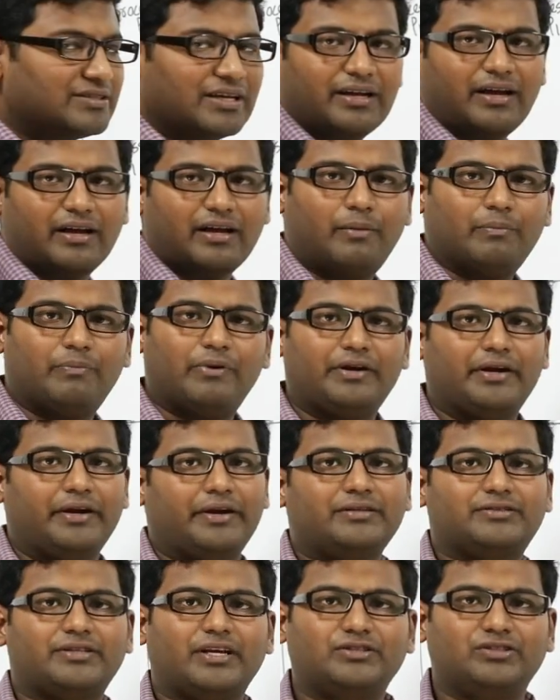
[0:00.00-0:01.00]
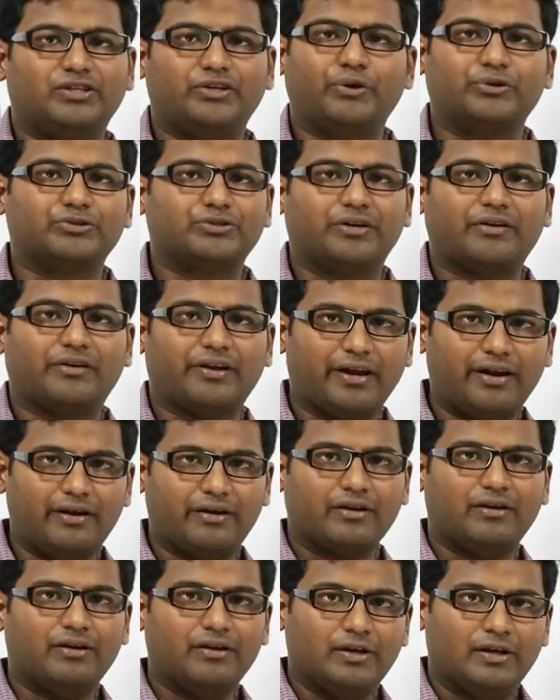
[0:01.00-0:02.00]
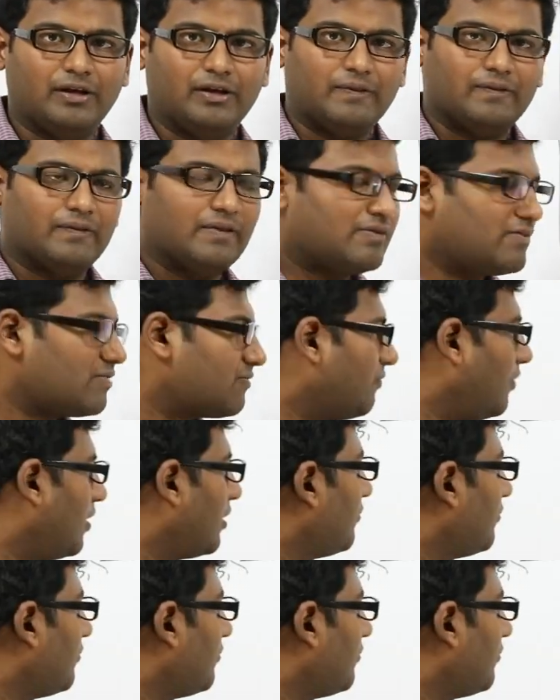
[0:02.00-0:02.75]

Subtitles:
has completed its execution, right? This is